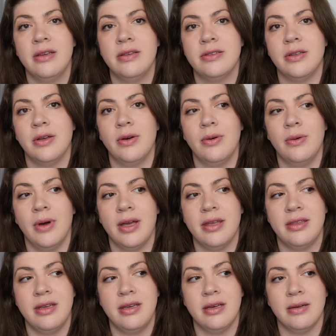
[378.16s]
So I
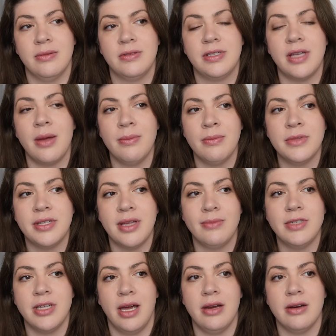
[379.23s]
think some
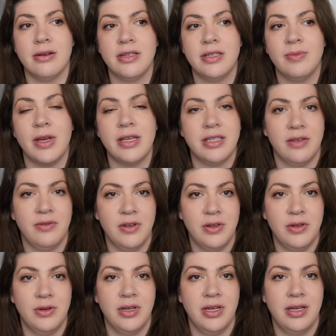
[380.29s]
dyers, myself
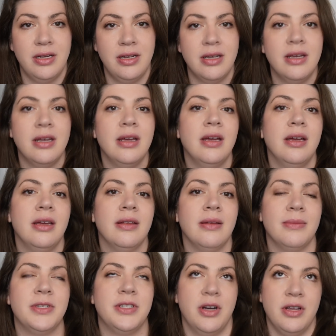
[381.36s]
included,
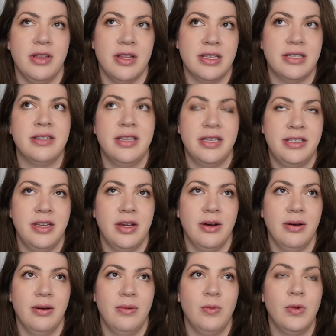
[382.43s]
I'm starting this
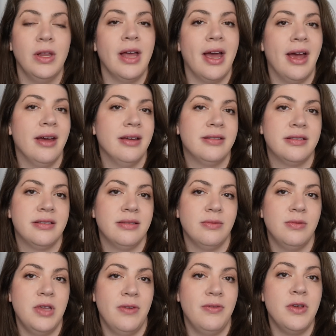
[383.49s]
year,
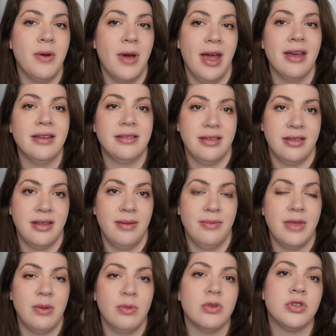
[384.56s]
if you ask them,
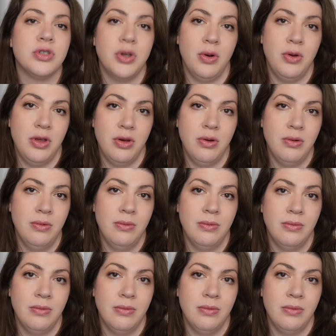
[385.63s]
they will show you.